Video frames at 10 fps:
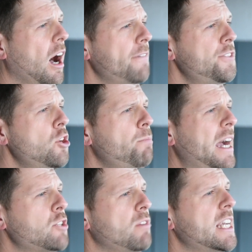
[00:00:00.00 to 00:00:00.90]
After your
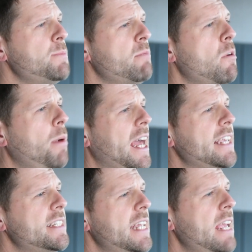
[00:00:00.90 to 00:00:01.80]
battery has been
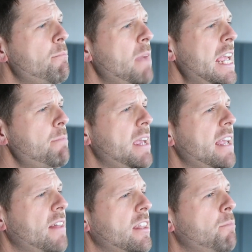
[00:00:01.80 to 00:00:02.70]
replaced, it may
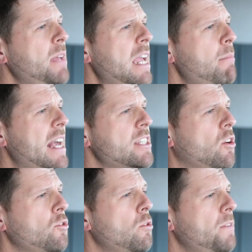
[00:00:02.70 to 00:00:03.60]
be that the
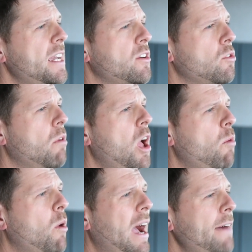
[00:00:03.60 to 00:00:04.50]
BMS on your vehicle
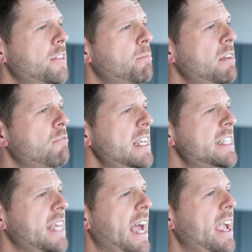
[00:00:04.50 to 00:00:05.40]
will have to be
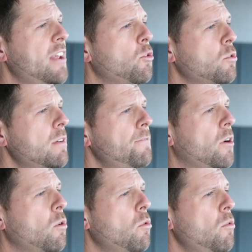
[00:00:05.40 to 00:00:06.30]
reset in order
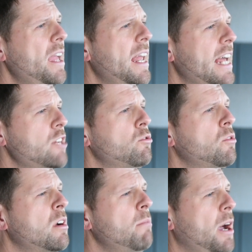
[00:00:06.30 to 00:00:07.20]
for all the
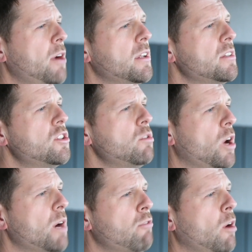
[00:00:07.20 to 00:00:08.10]
electrical components
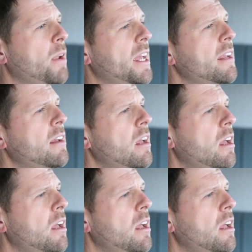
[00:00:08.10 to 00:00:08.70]
to work properly.